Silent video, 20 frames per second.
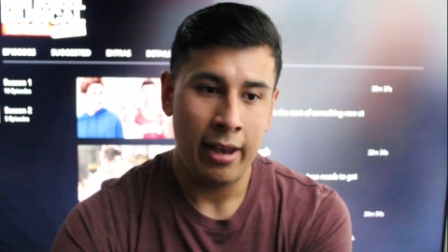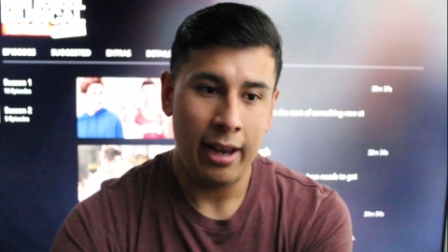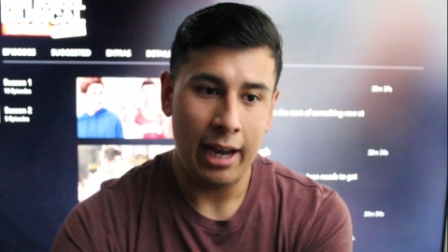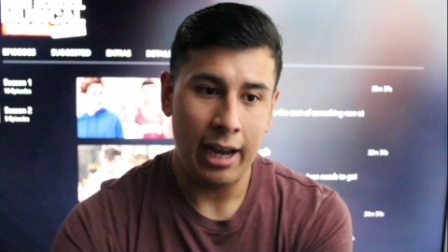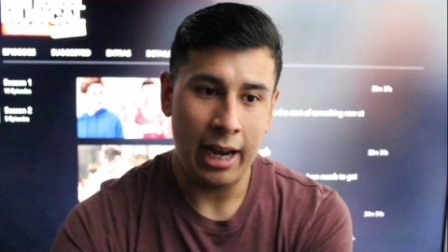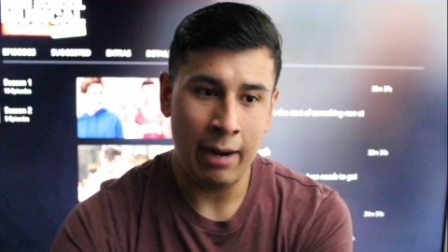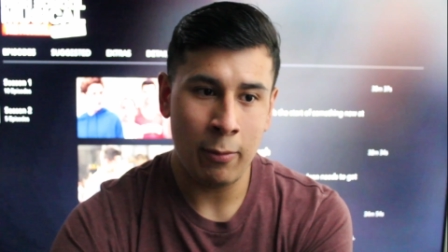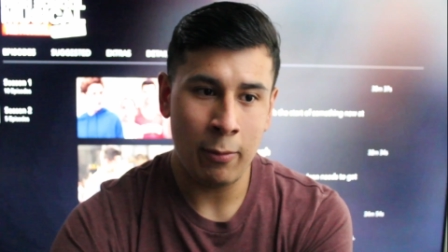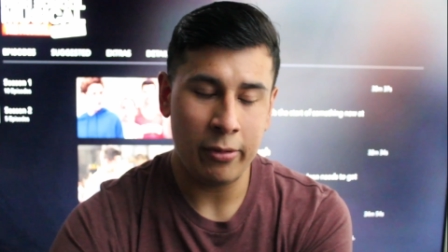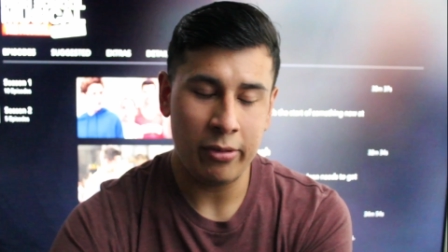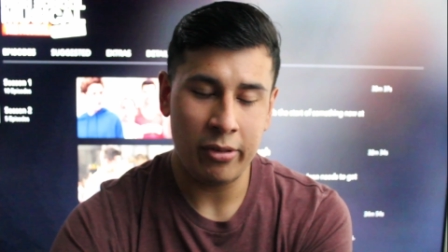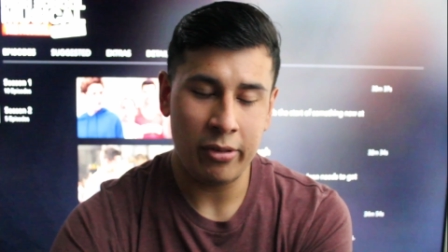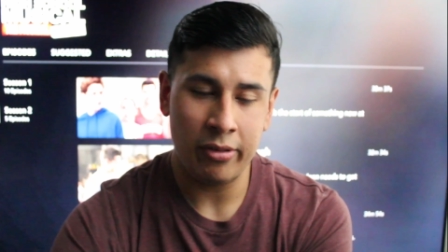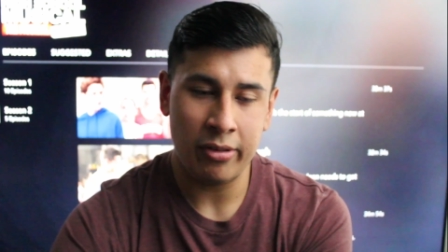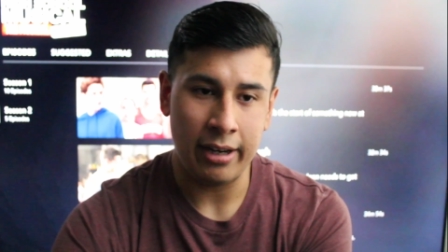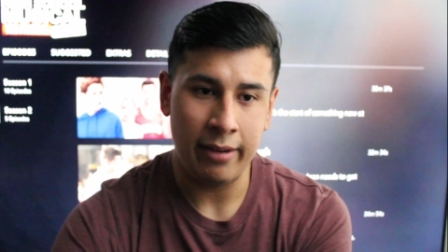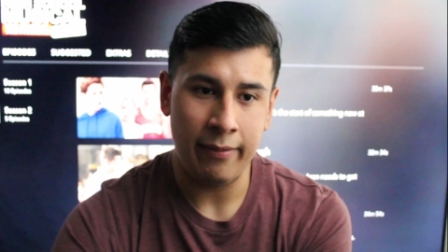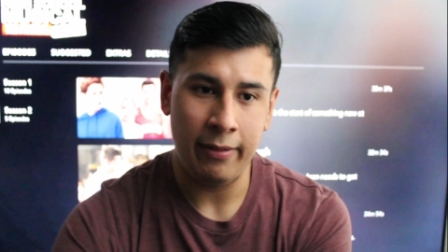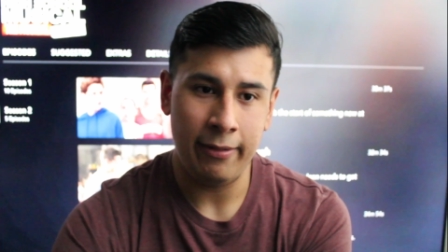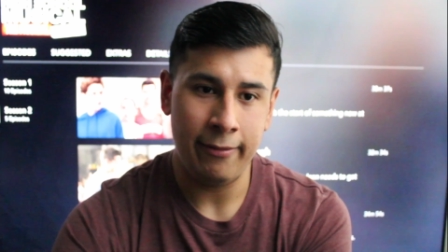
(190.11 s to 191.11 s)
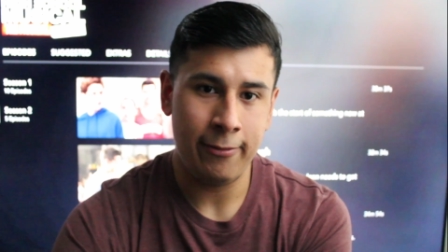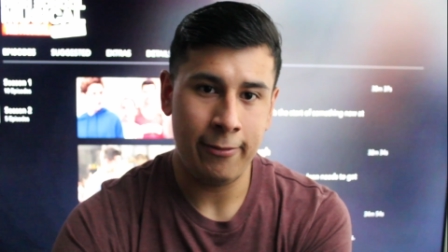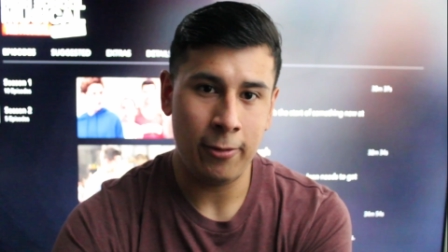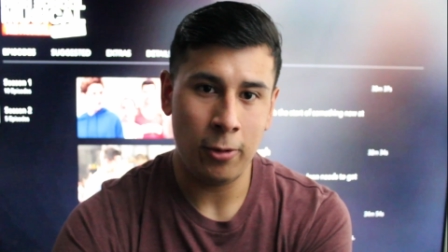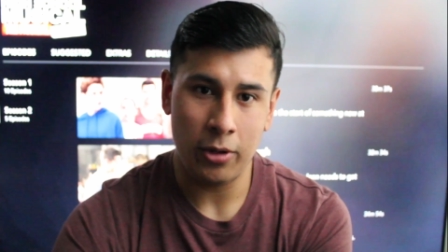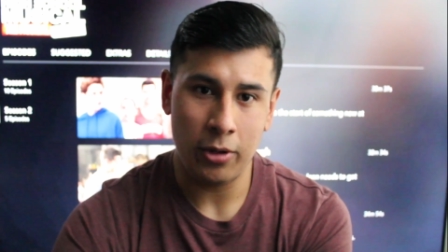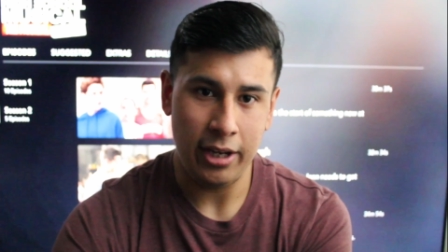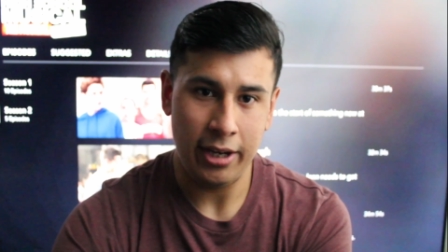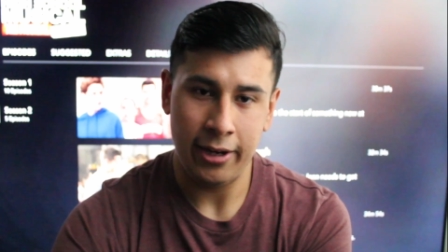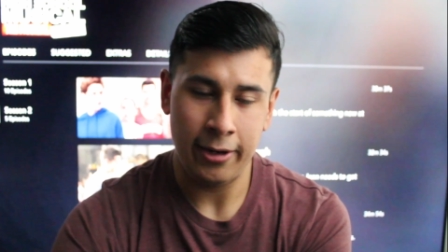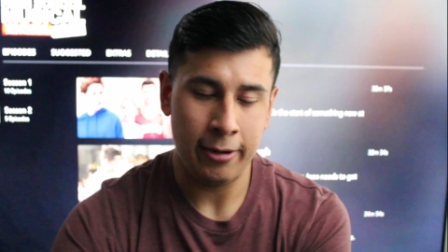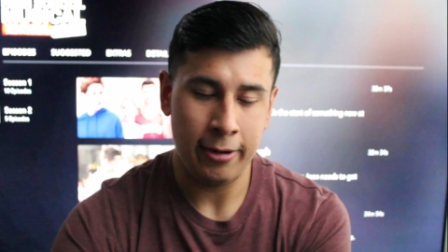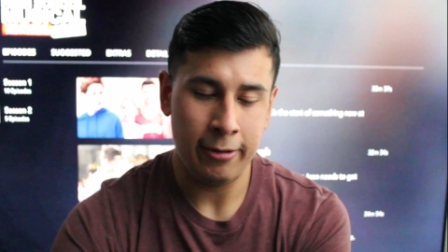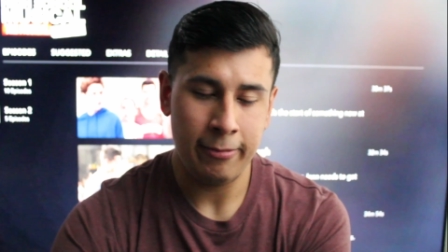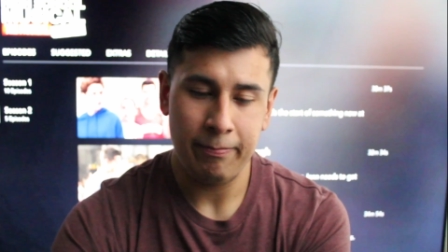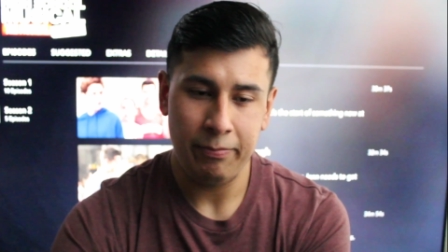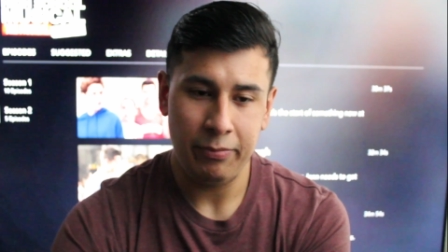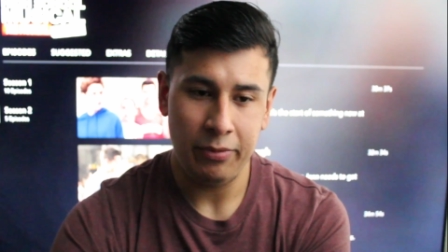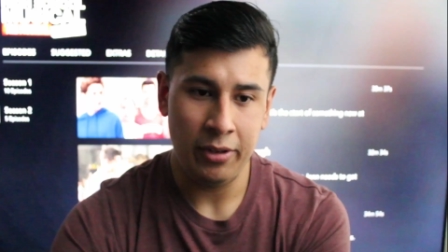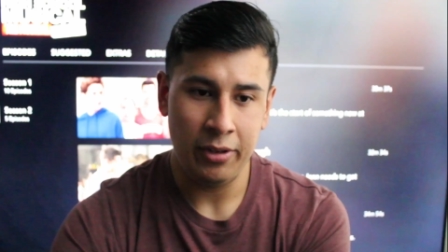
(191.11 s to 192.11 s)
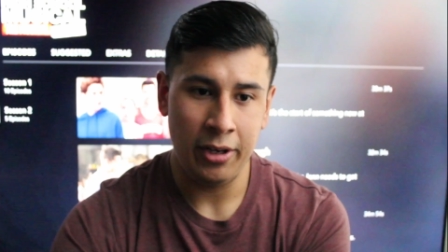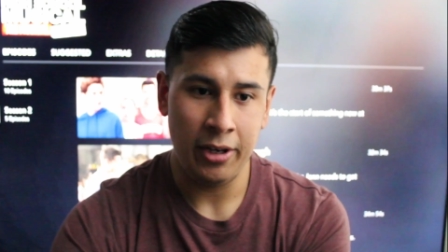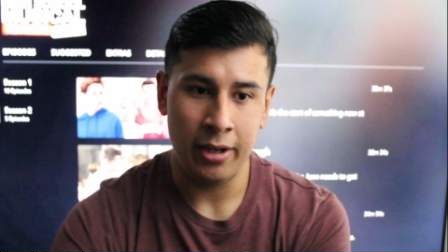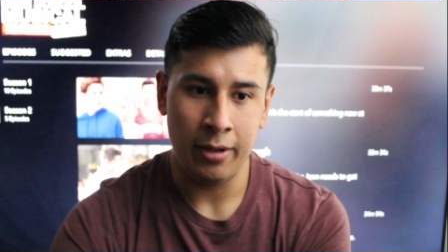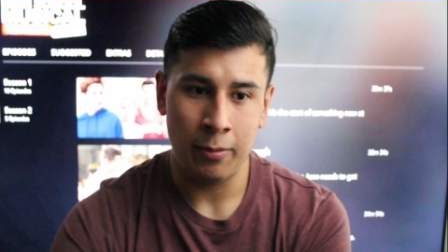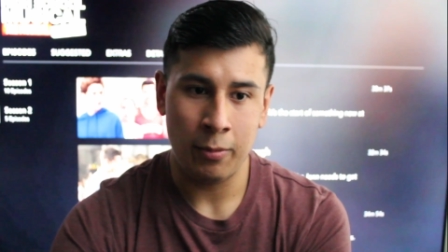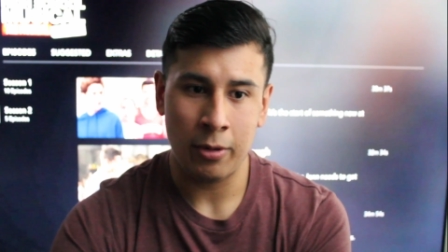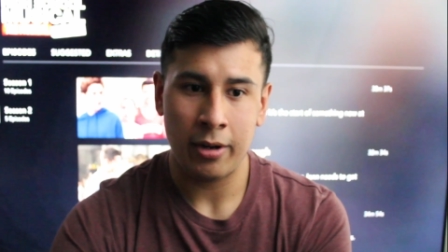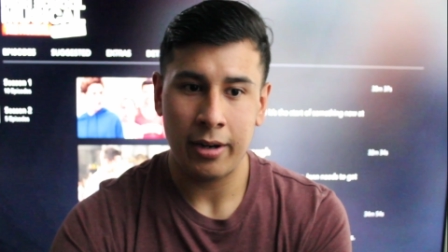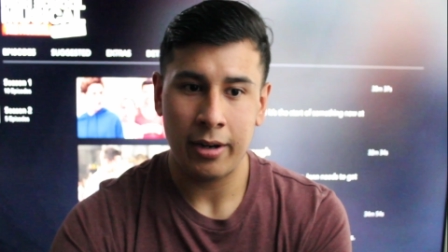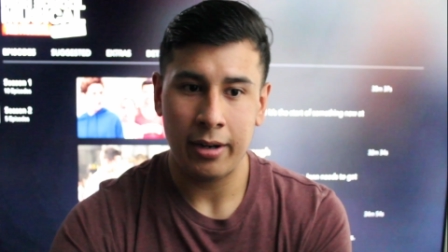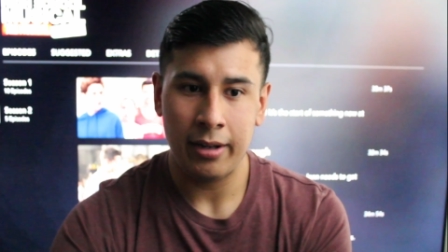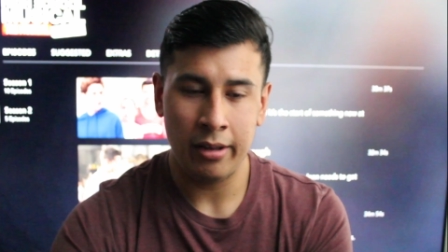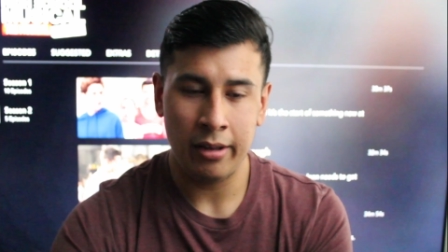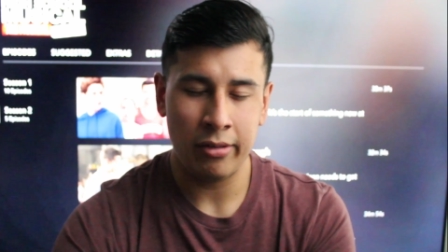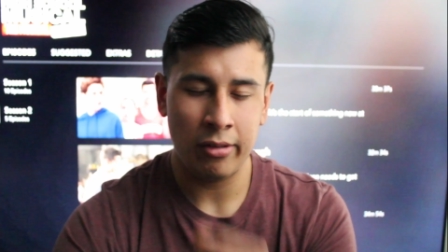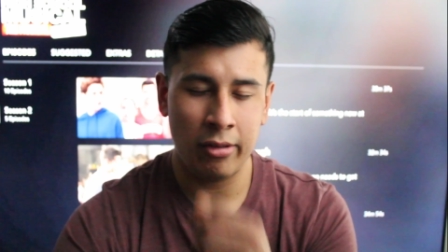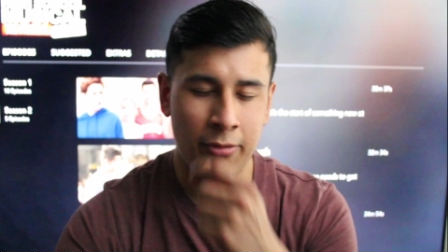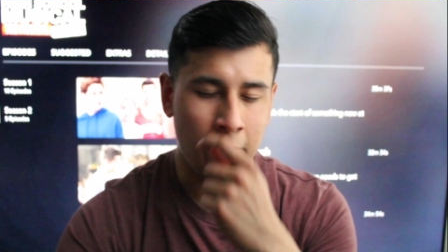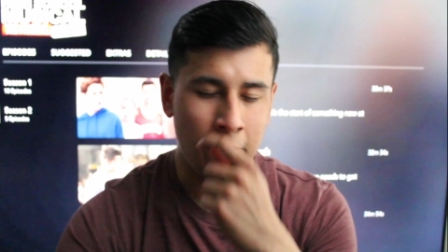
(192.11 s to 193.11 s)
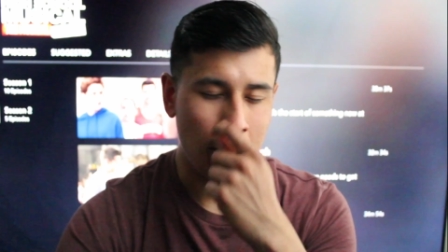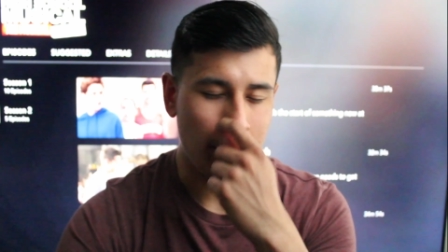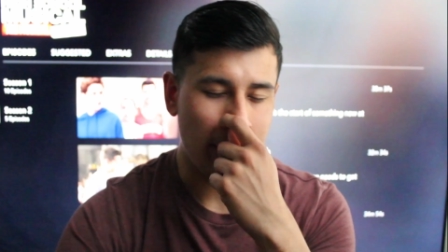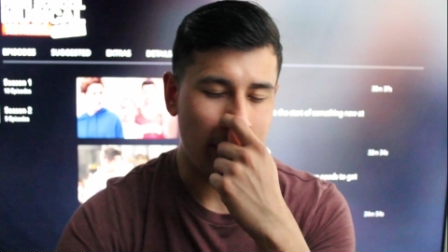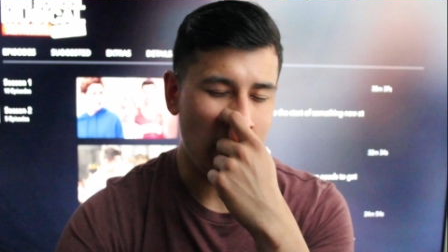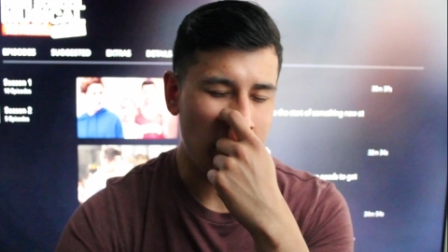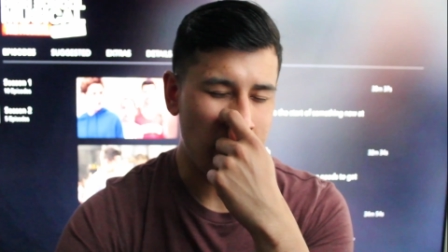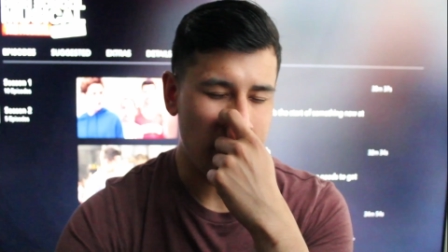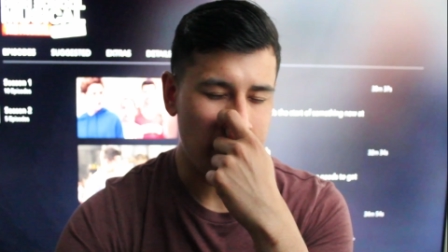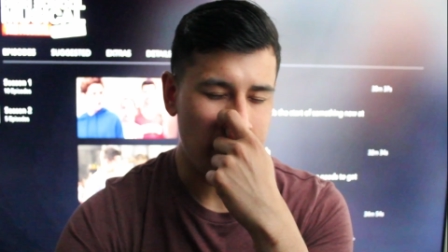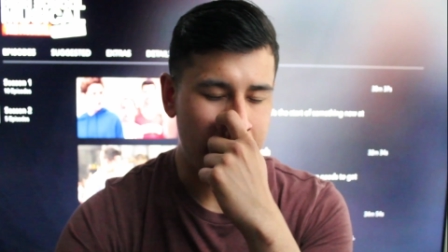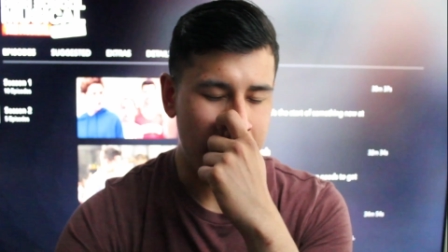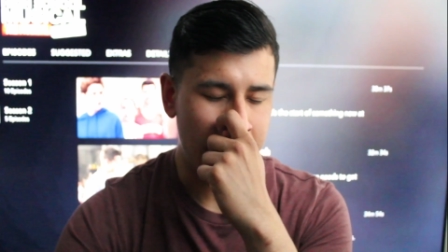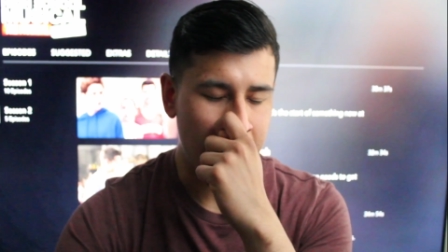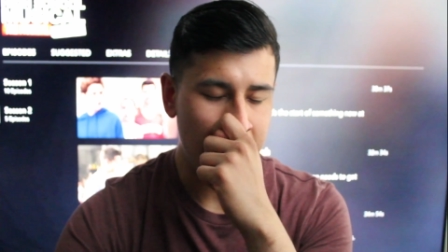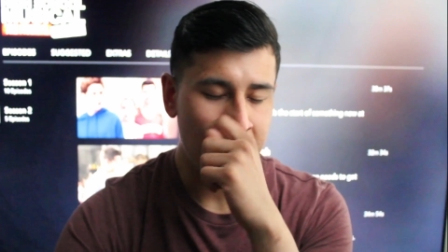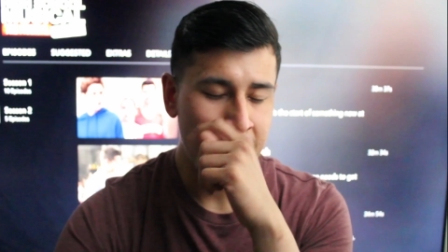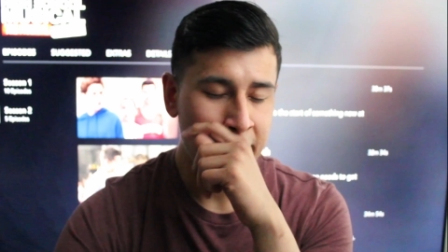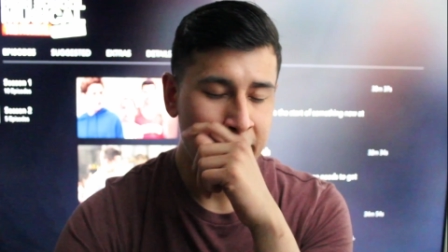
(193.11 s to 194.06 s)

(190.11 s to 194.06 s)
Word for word: Everyone's just kind of in full gear. You know, we're this is full rehearsal mode.